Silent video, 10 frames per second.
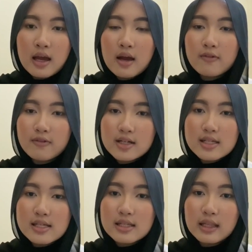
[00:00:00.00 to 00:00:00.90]
First
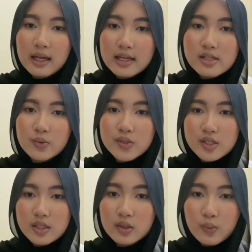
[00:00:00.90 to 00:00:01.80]
is align
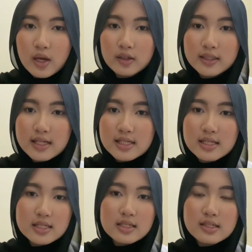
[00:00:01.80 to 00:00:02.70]
structure with
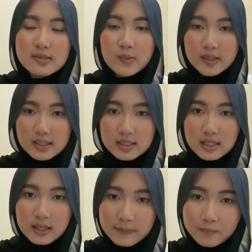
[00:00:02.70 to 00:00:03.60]
organization
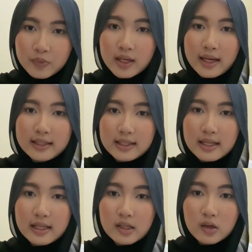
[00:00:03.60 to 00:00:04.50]
strategy, and then
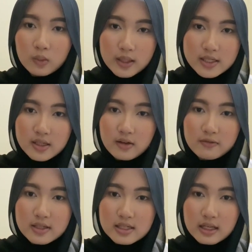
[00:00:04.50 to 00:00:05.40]
encourage
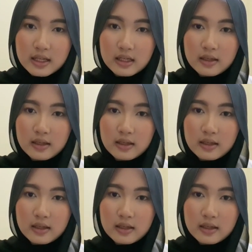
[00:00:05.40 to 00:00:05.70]
innovation and